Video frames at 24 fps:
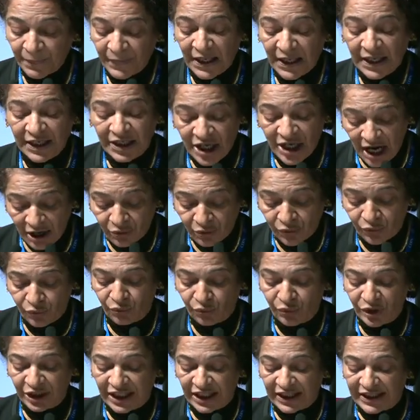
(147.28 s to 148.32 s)
Now,
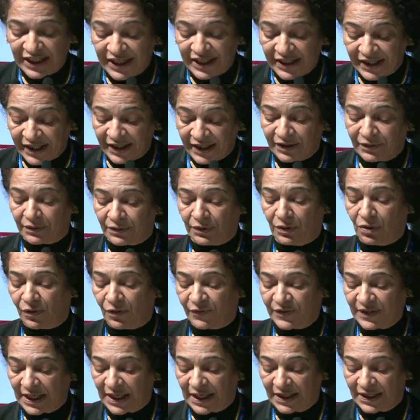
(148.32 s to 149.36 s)
with the decade
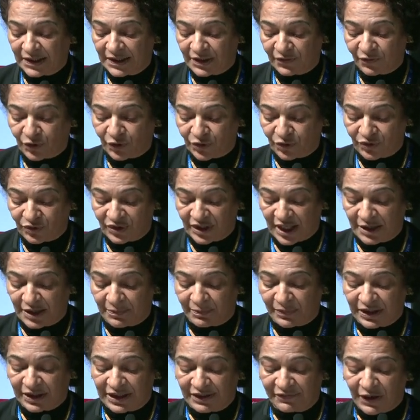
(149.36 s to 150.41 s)
of science for
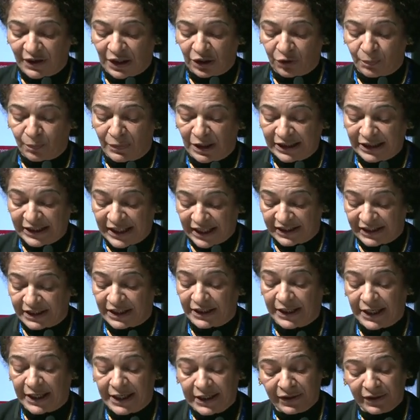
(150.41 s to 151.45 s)
sustainable development
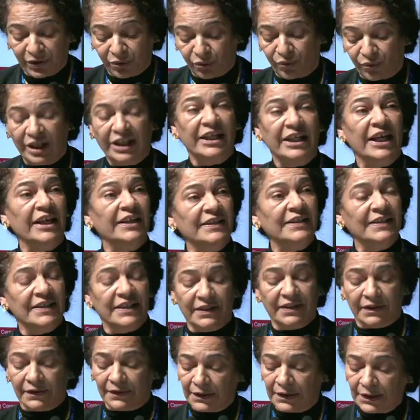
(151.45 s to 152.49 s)
getting underway next
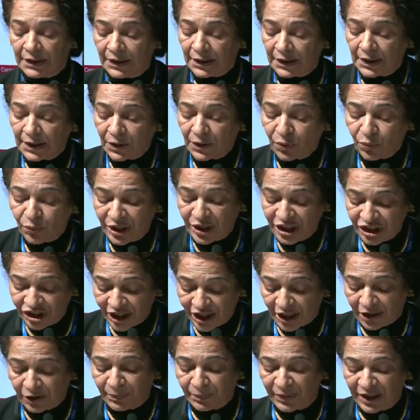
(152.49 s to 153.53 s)
year, we
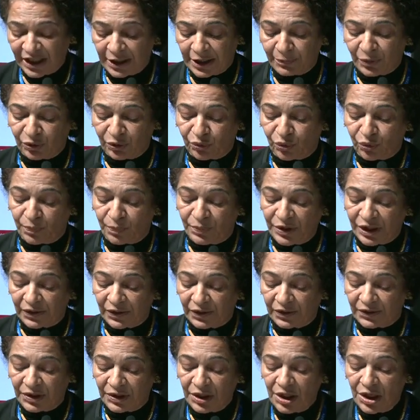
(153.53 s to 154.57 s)
shall be able to
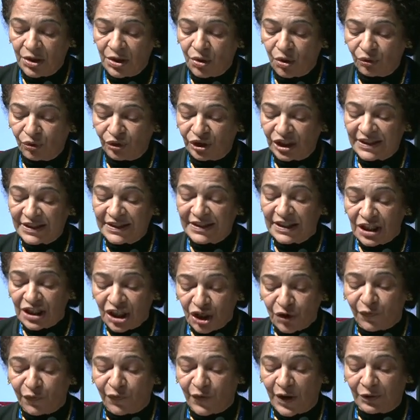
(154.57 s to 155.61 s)
build on this
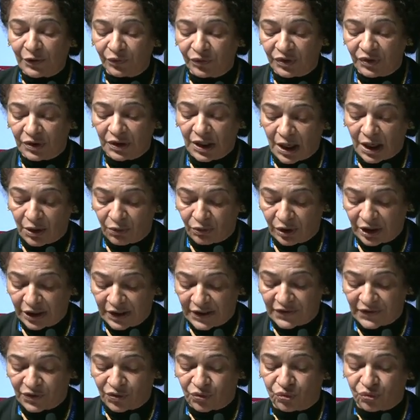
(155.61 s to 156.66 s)
newfound
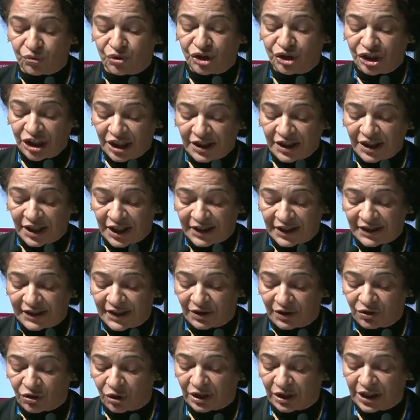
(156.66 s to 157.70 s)
awareness to generate the
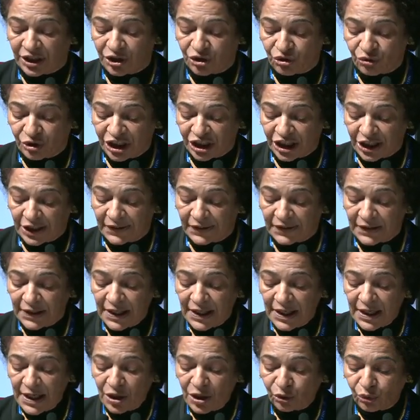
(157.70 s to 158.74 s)
knowledge we need
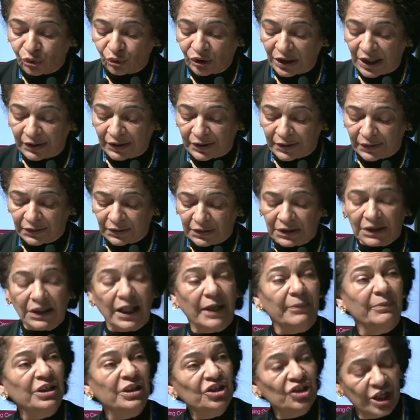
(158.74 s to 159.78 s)
to tackle
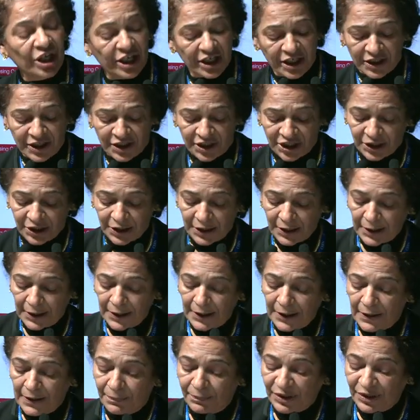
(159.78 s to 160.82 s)
climate change,
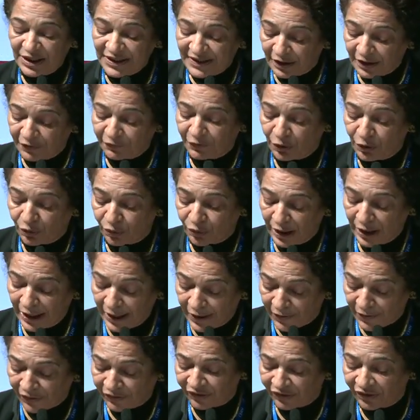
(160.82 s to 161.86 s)
preserve our
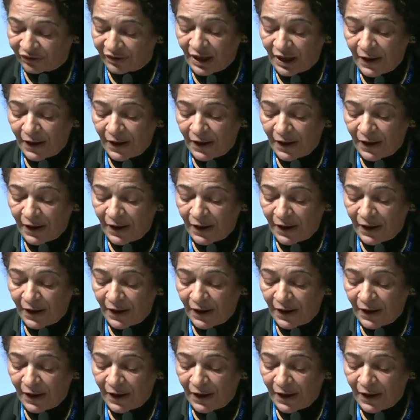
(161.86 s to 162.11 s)
health